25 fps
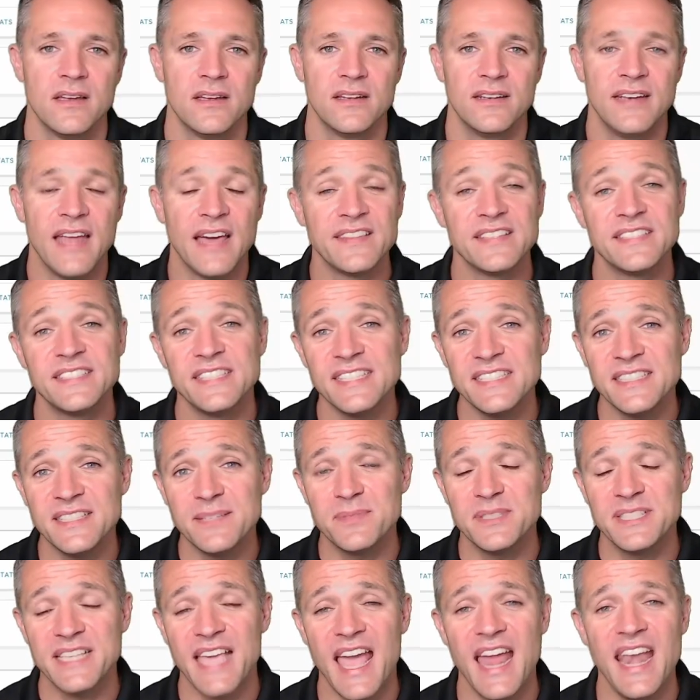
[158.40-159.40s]
Now the system
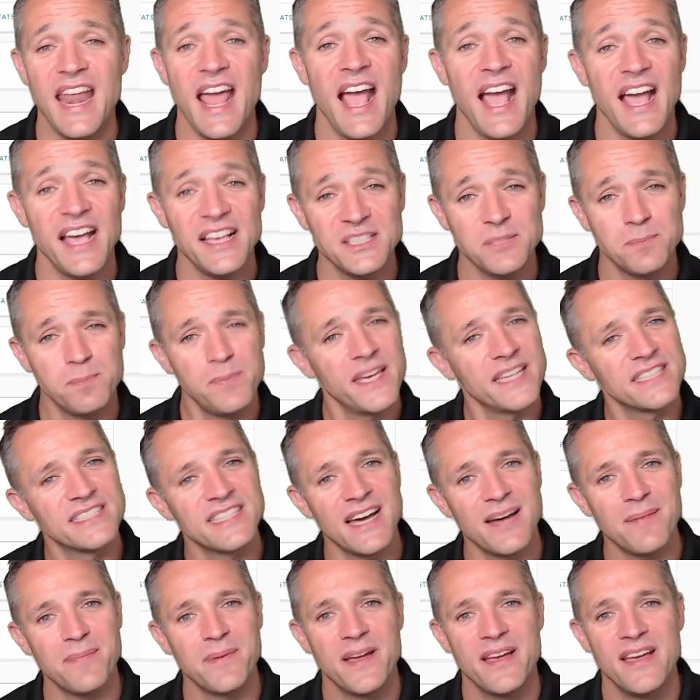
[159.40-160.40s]
scan has picked
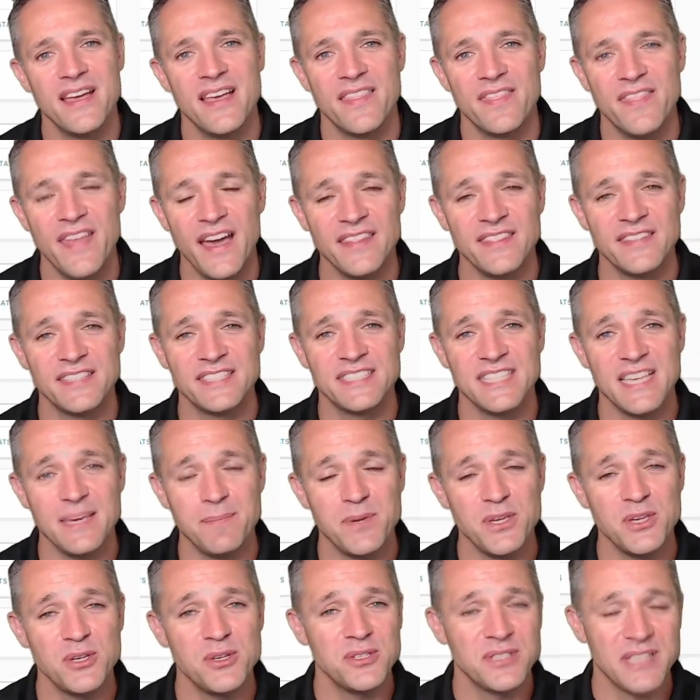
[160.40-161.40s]
up that the
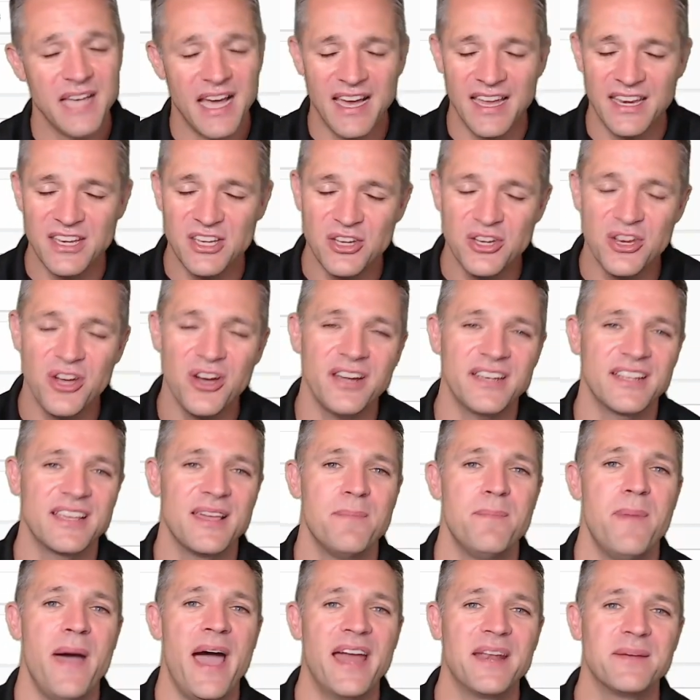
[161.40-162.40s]
CPUs are not
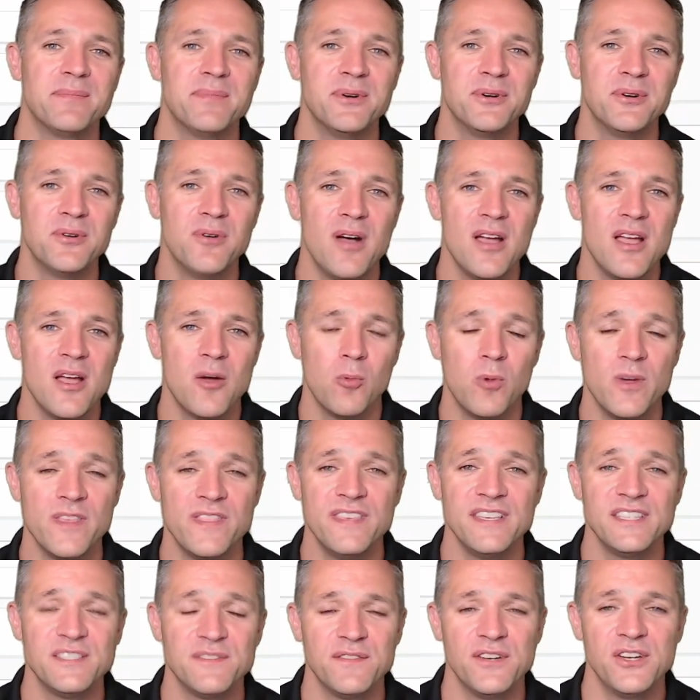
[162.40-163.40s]
compatible with
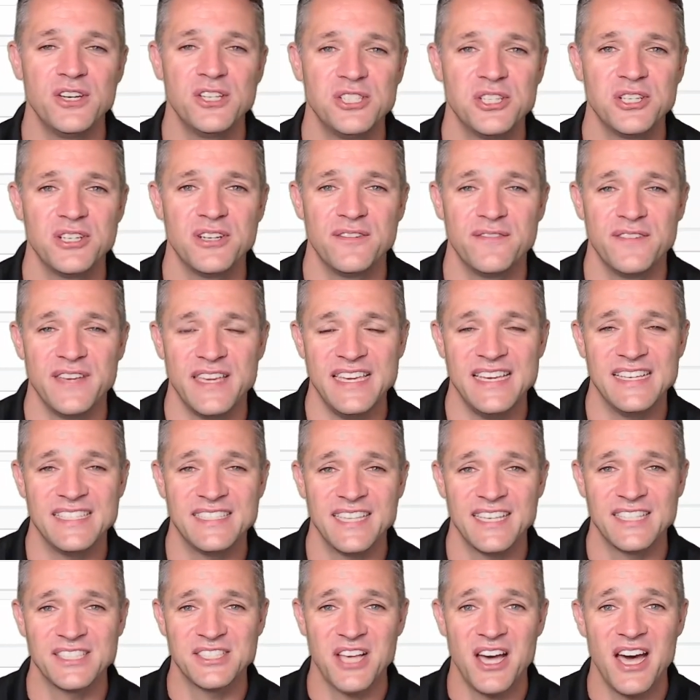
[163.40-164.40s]
this version of
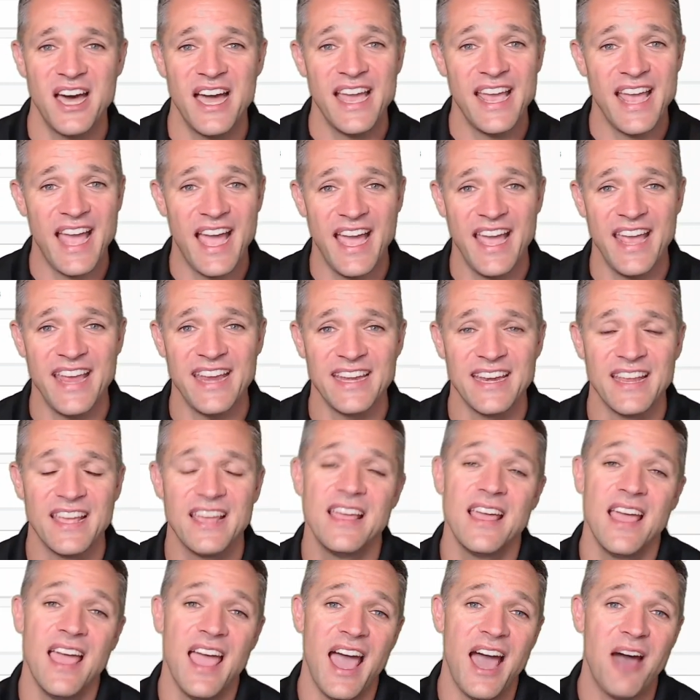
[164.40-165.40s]
ESXi 8.
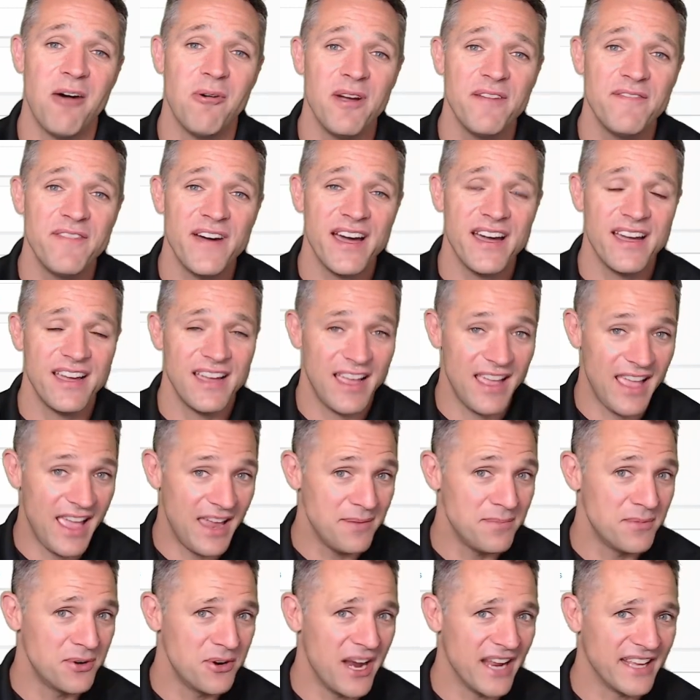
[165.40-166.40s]
However, and
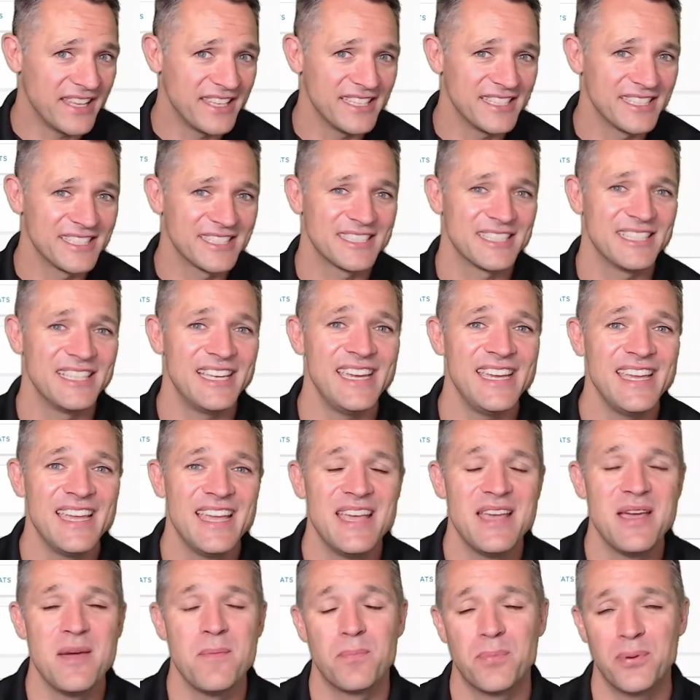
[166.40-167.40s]
miraculously,
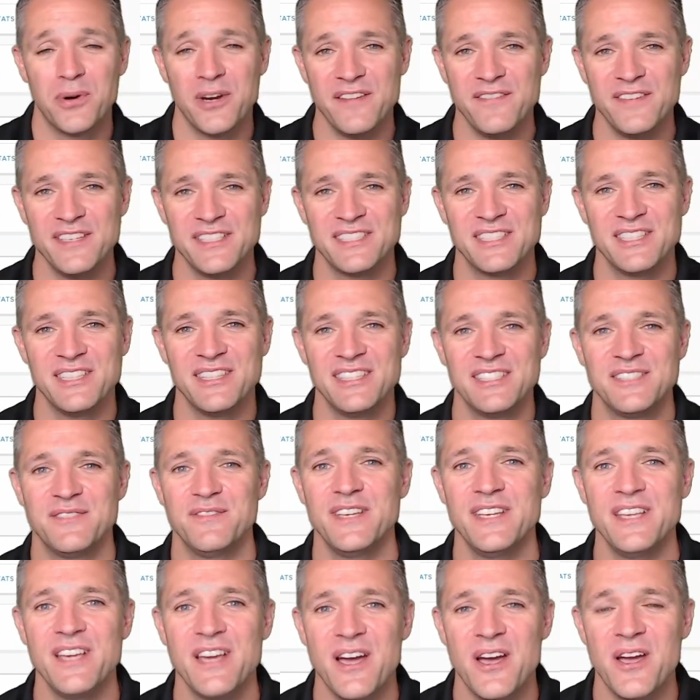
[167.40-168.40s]
previous to this
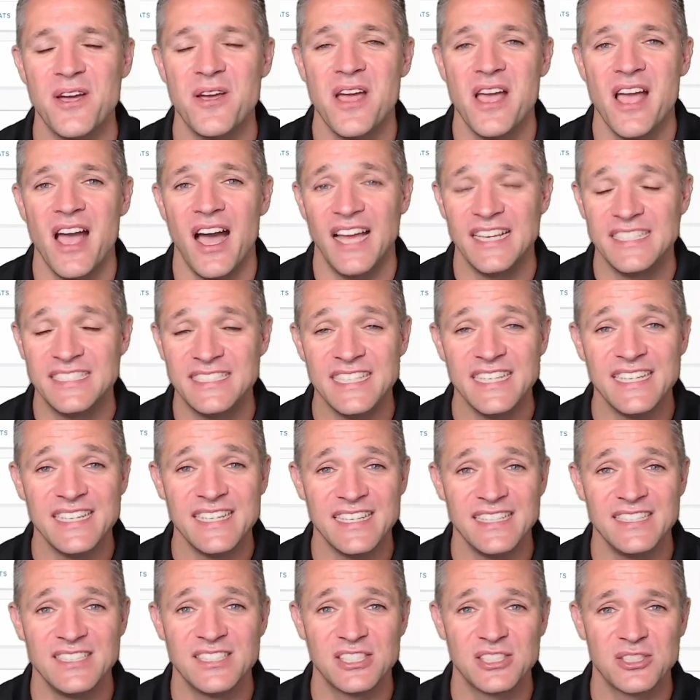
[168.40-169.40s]
video, I did
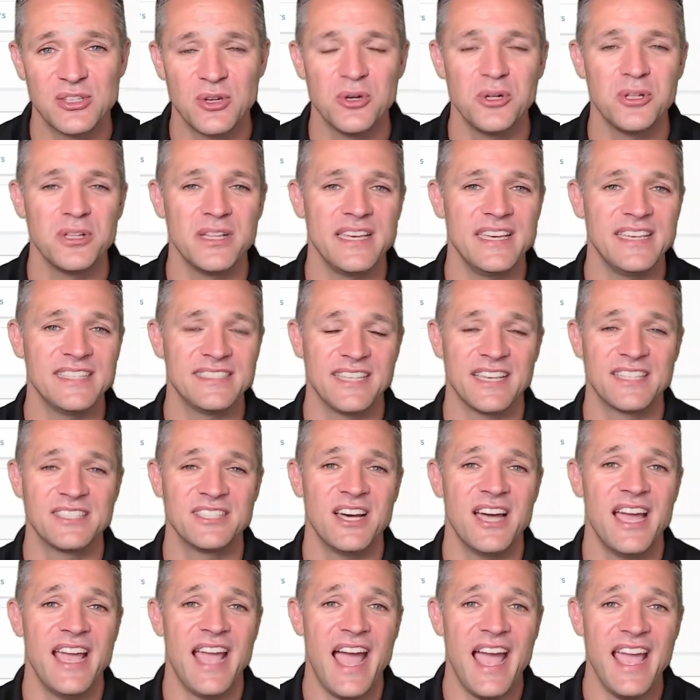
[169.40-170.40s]
install
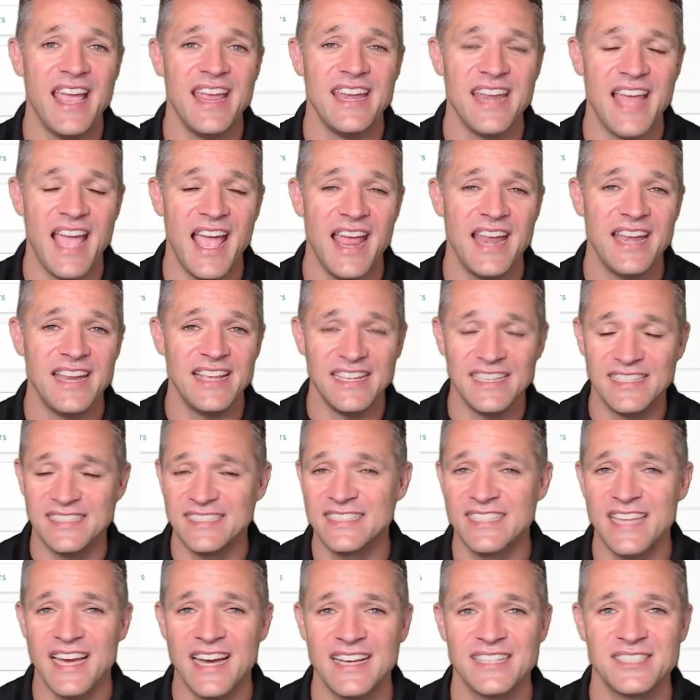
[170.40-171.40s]
ESXi 8 and it
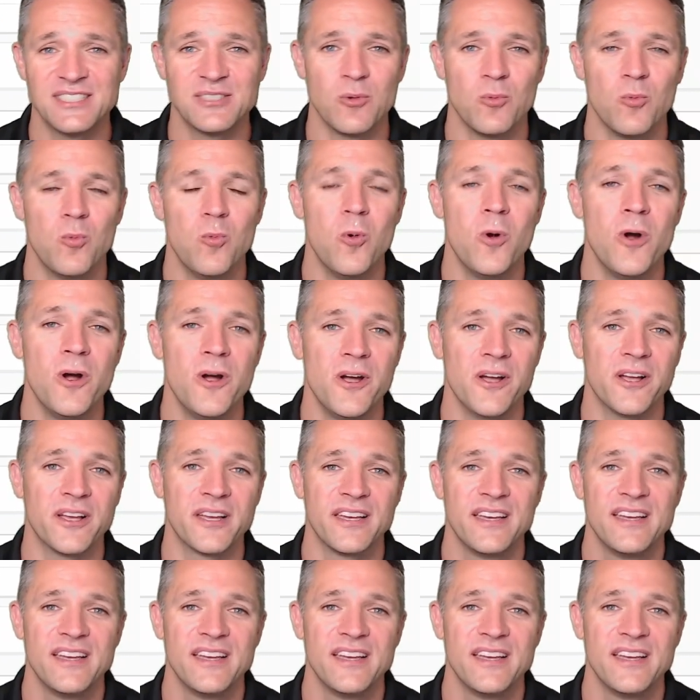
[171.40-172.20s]
does work.